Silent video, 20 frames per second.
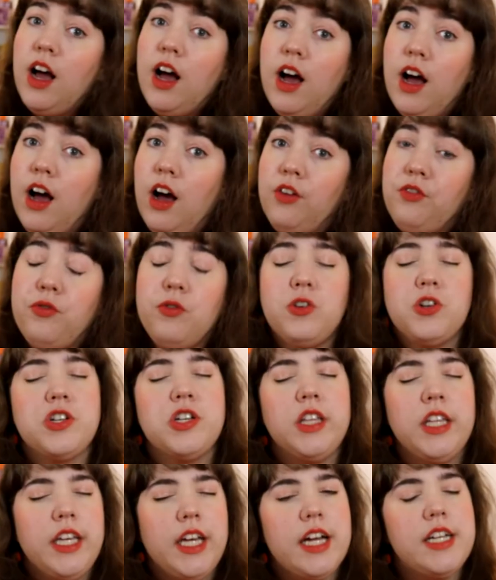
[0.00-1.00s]

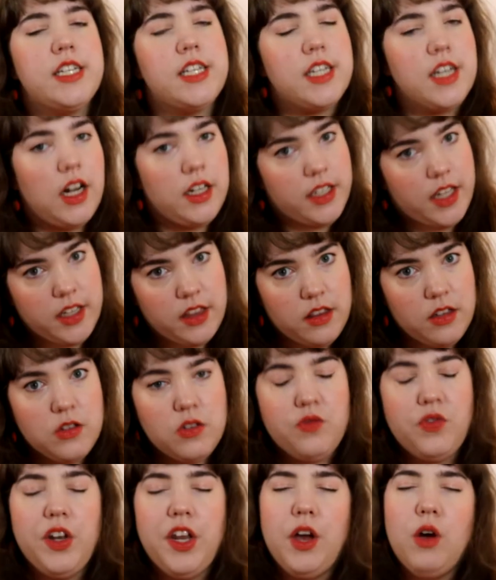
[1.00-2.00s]
Unfortunately, I did not get
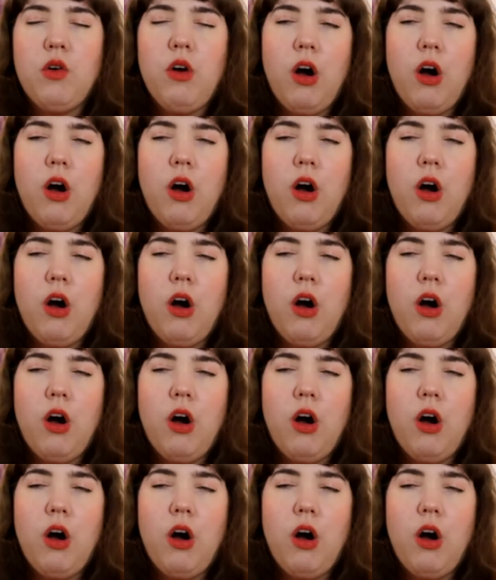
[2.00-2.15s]
those video